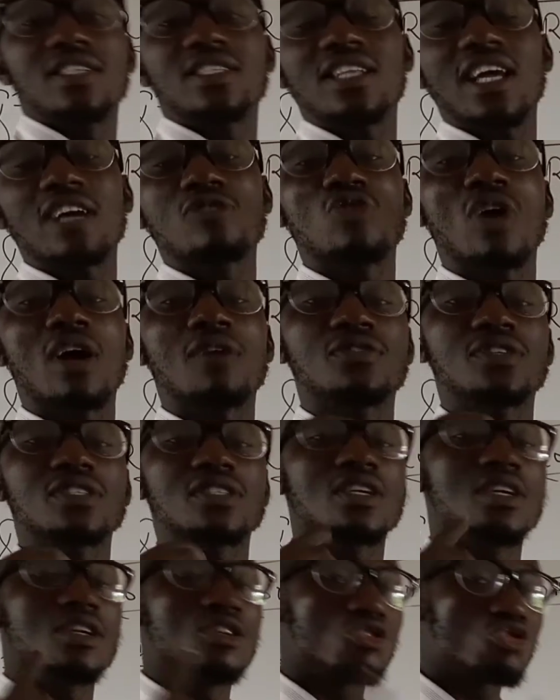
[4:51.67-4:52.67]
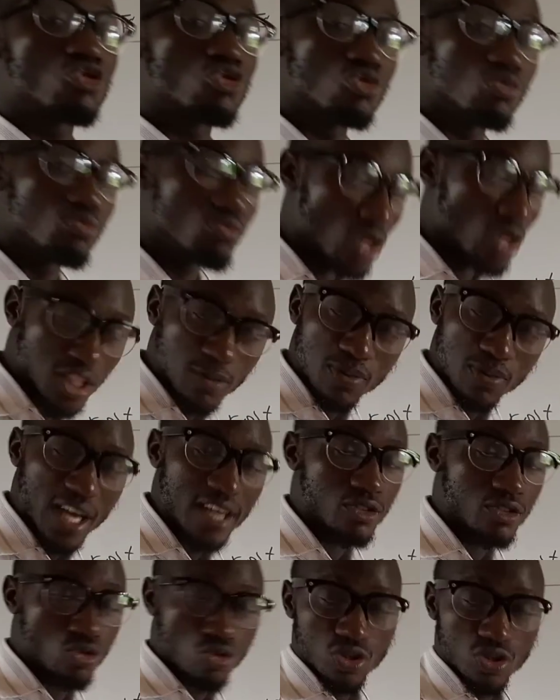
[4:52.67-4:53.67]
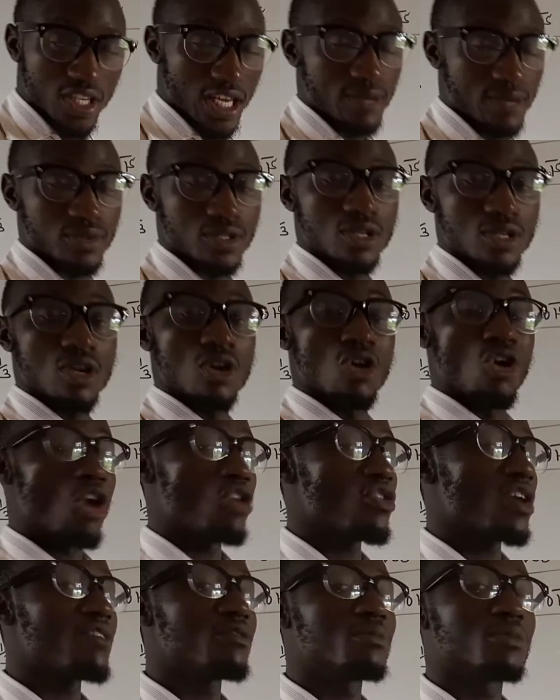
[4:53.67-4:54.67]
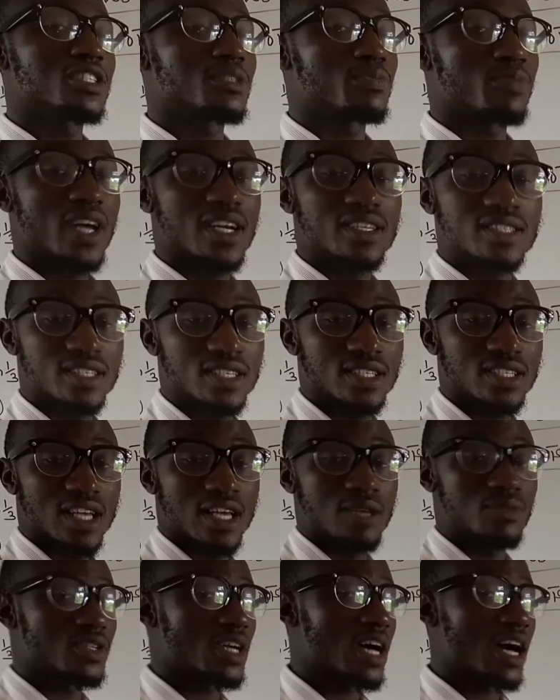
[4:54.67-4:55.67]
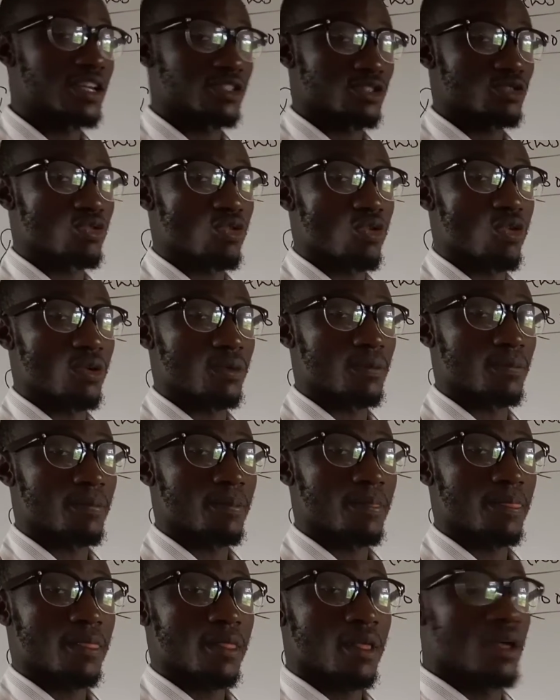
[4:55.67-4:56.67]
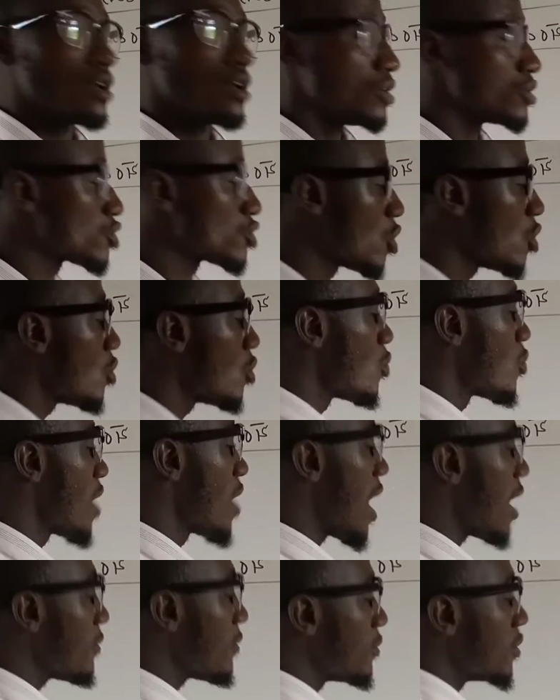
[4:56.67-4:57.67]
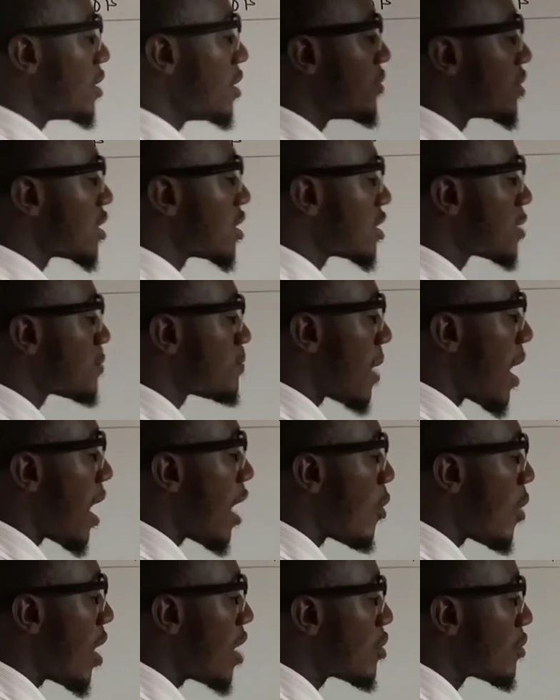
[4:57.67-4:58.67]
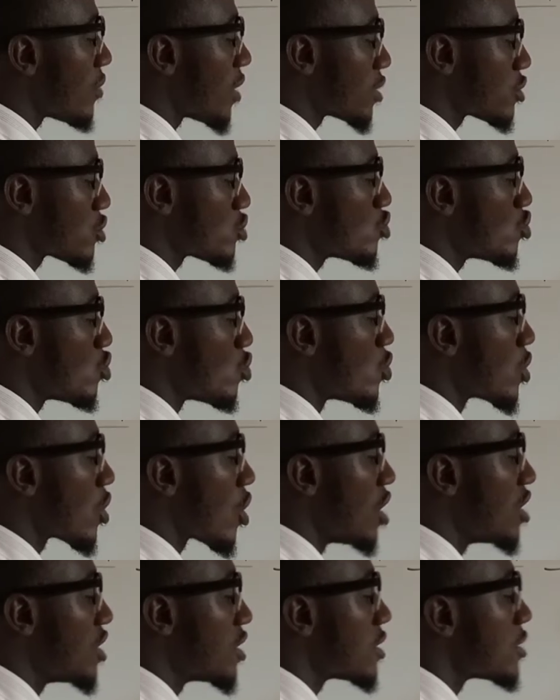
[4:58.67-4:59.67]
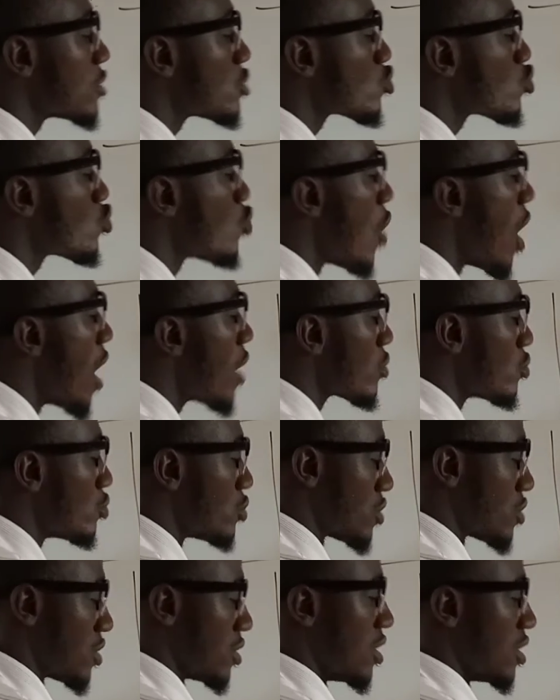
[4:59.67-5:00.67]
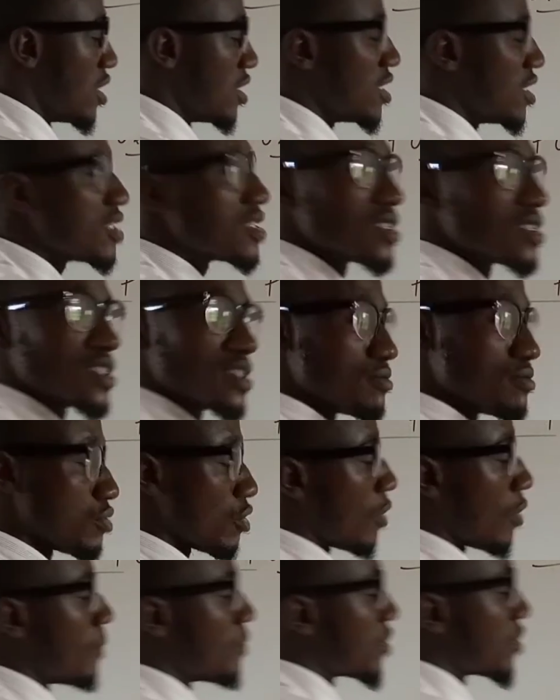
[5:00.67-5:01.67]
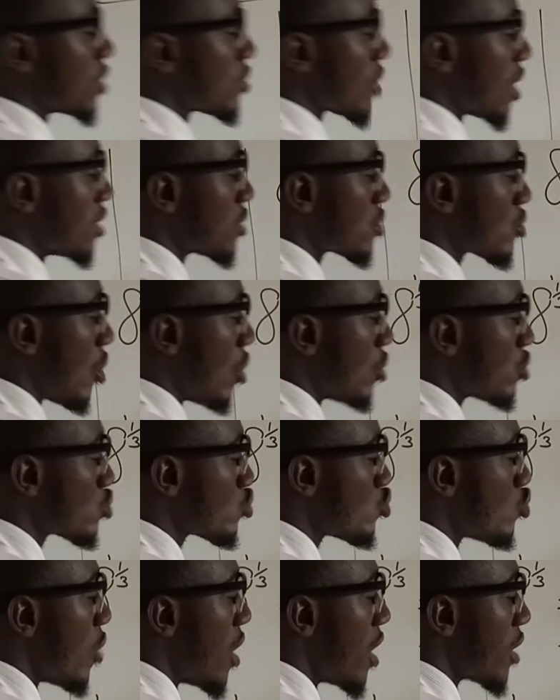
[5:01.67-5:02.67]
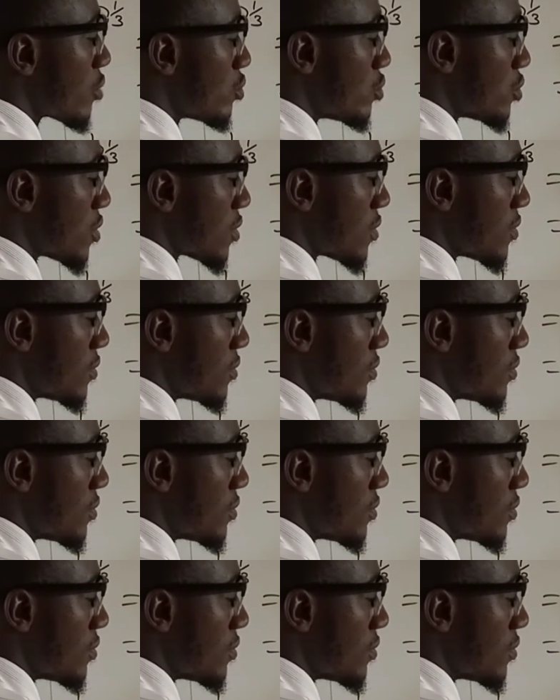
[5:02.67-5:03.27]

Is that you have it multiplied 2 times, or you have it multiplied 3 times, and so on. So we have, if it is power 1 over 2, we call it square root. This is the symbol. This one is called square root.